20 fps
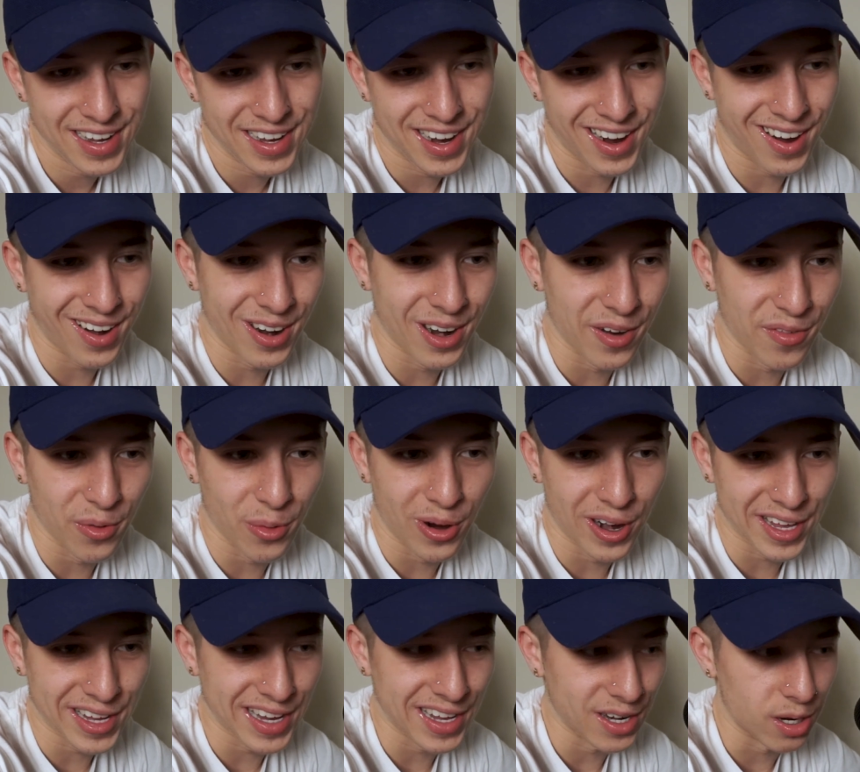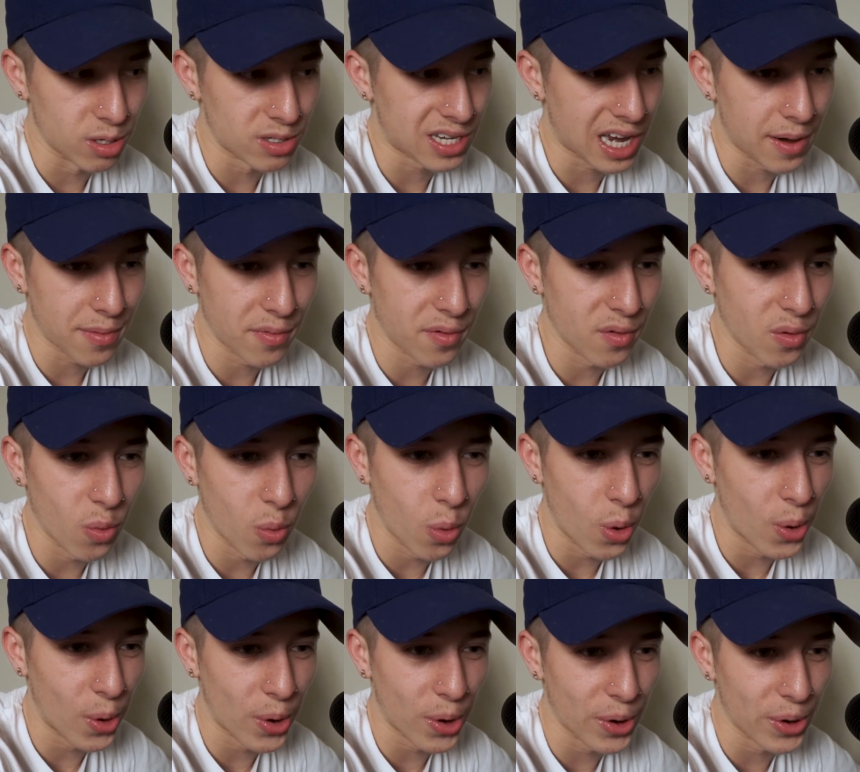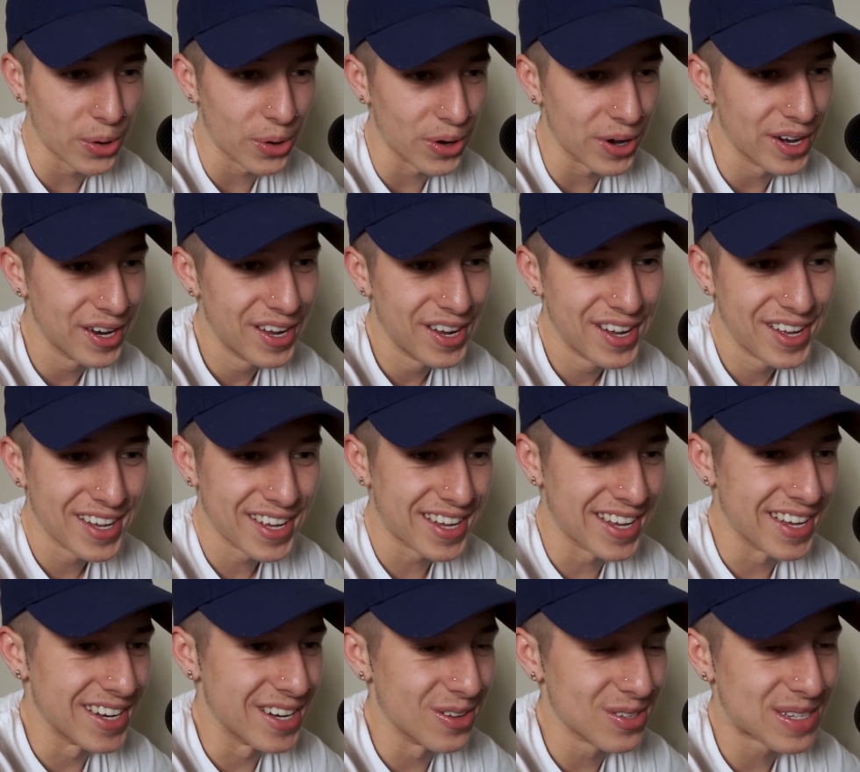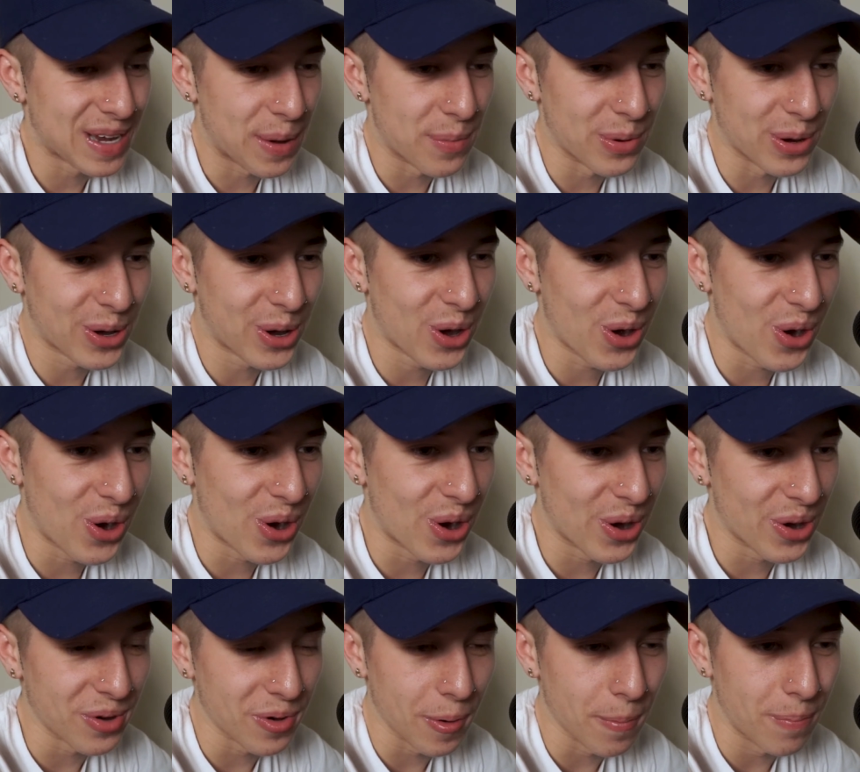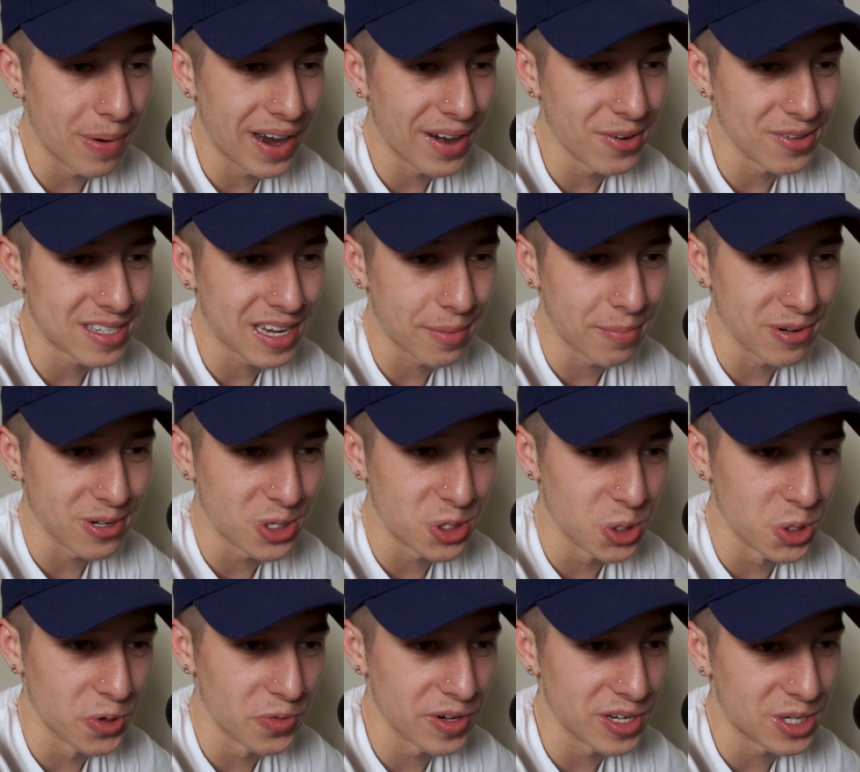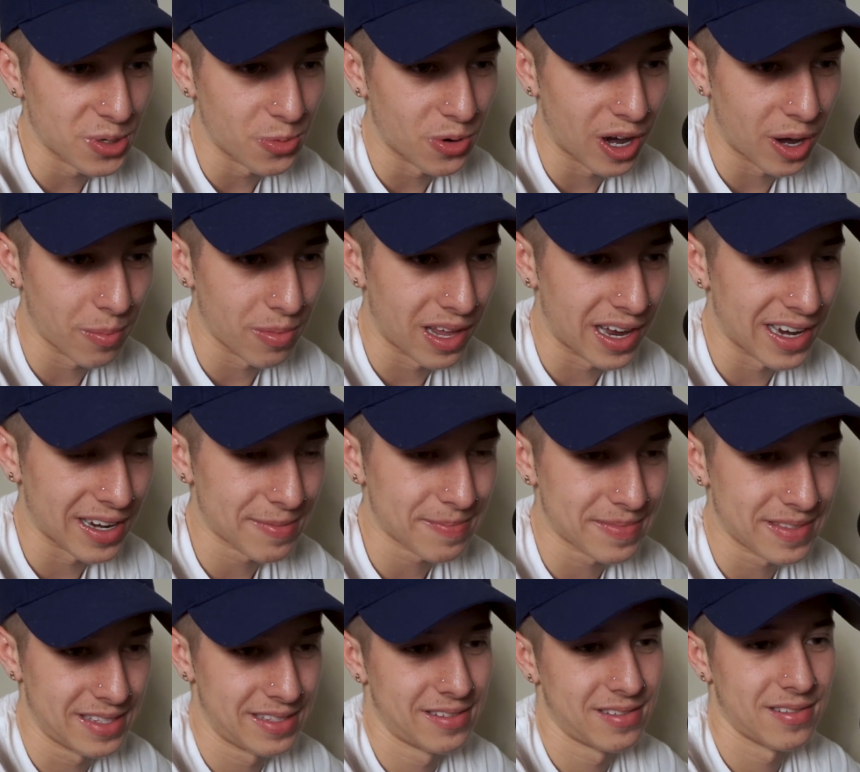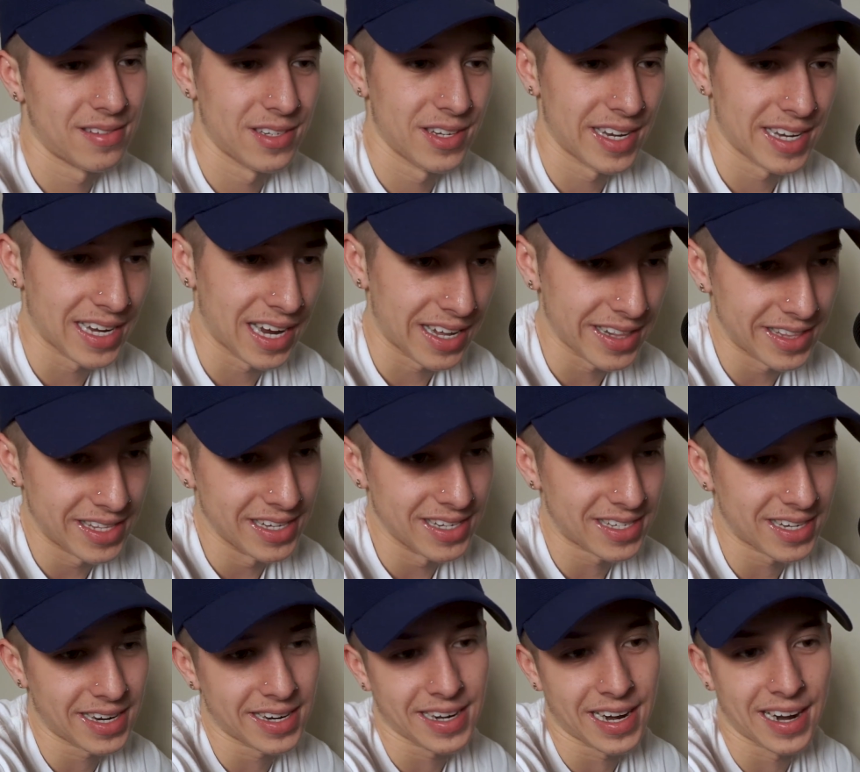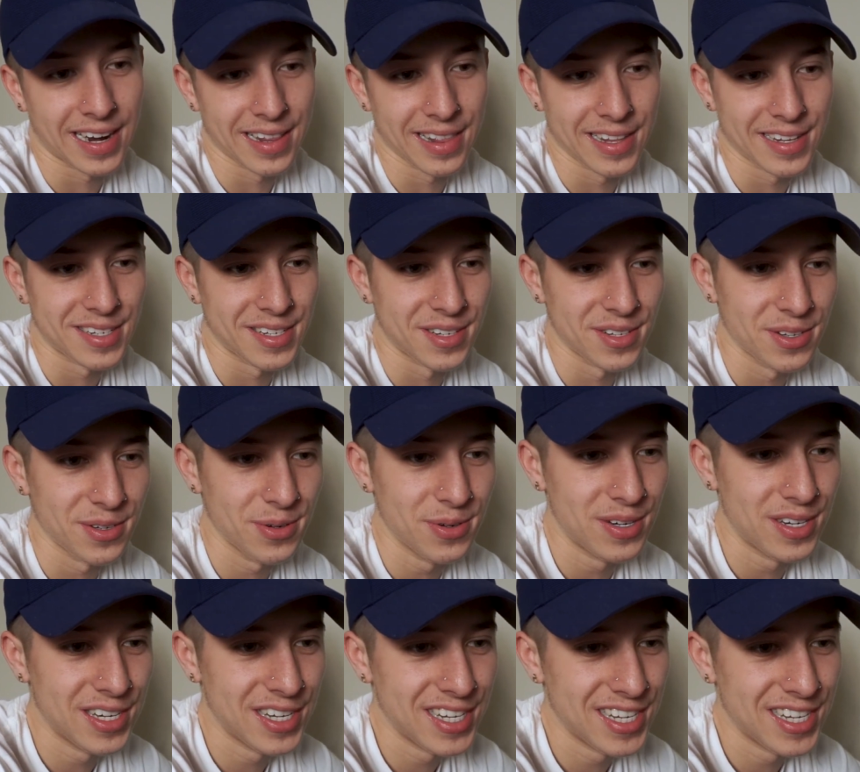I don't ever want to get no type of reward or get no type of car or buy no type of jewelry to where I'm like, you ain't got this, I ain't got to listen to you.